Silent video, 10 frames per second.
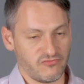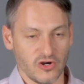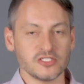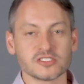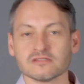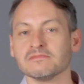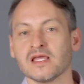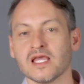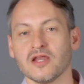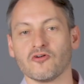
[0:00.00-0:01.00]
first,
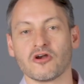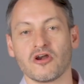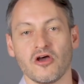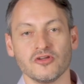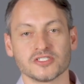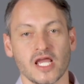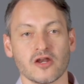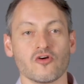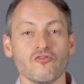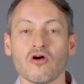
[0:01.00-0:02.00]
in order to
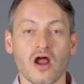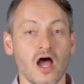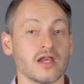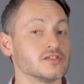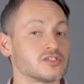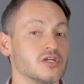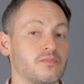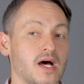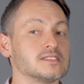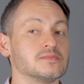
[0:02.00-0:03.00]
understand who our audience
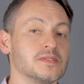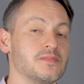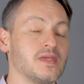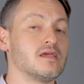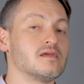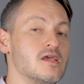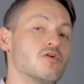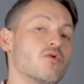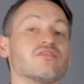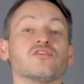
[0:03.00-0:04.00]
could possibly be,
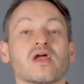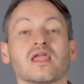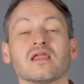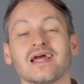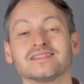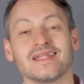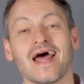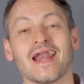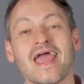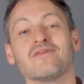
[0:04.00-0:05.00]
we have to recognize that
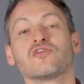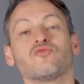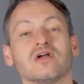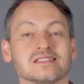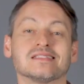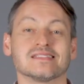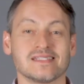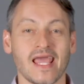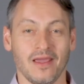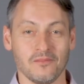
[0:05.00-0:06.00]
not everyone is the
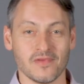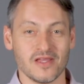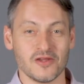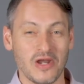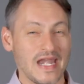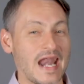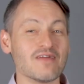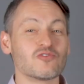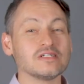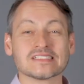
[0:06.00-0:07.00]
same. Right? Not
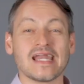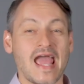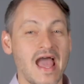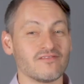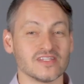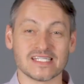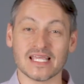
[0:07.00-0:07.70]
everyone's going to have the